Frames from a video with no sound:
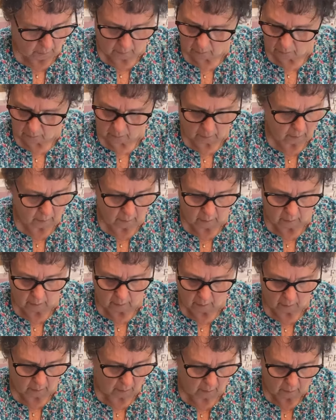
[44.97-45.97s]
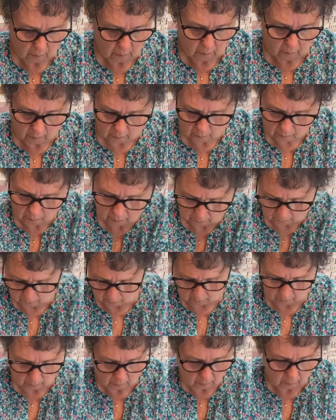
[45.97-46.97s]
It doesn't need to be
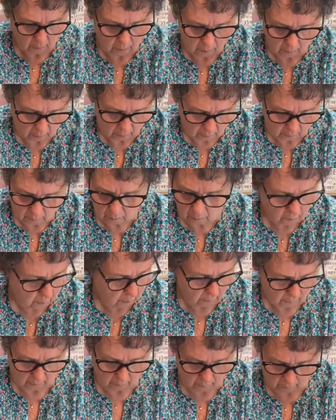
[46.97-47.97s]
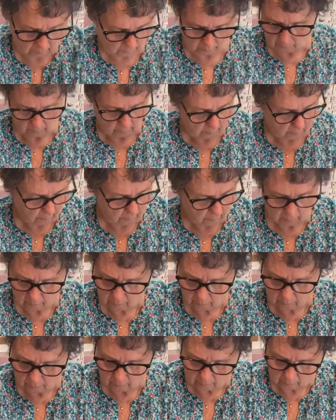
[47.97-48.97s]
fuzzed because it's going to be on
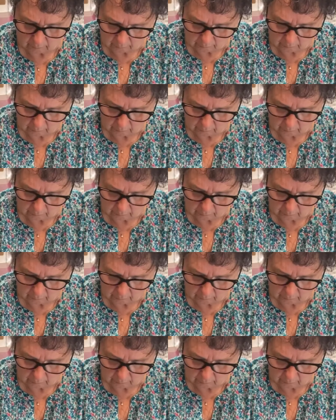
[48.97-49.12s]
fabric,